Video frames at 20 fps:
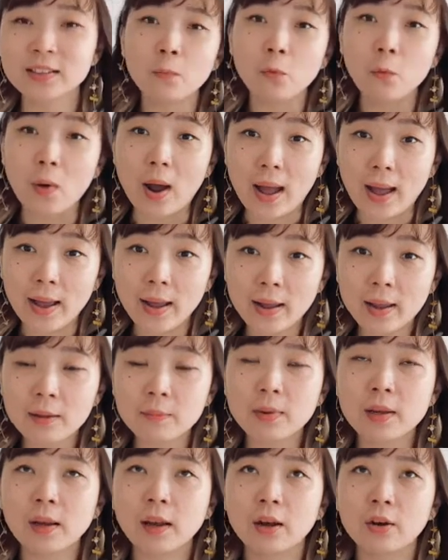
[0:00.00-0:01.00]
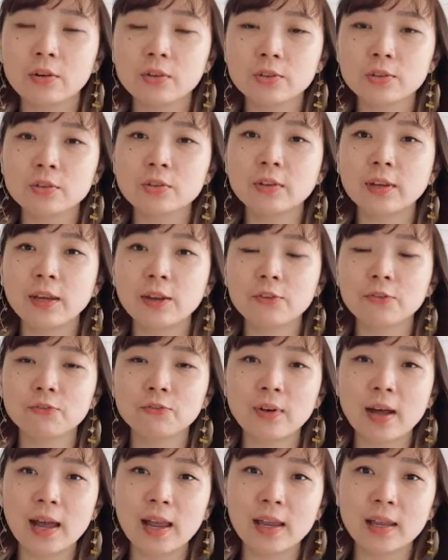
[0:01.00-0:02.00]
Why? Because you can
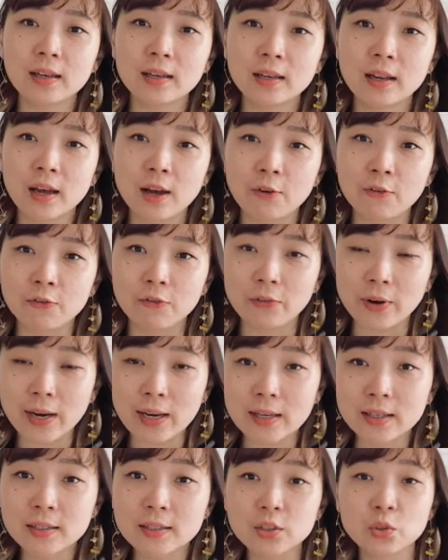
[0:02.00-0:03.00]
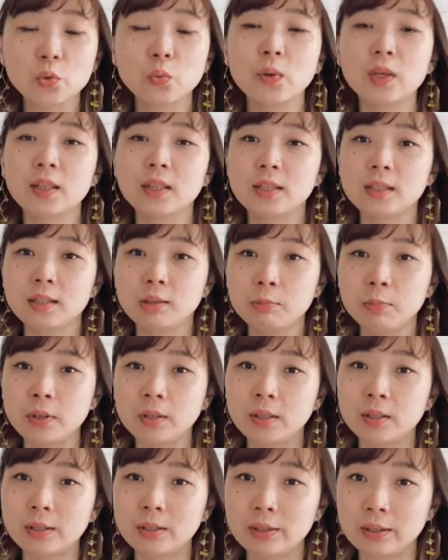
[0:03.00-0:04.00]
find friends with
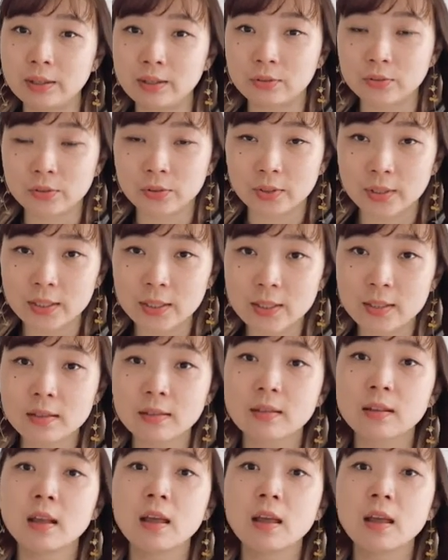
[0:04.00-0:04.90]
similar interests,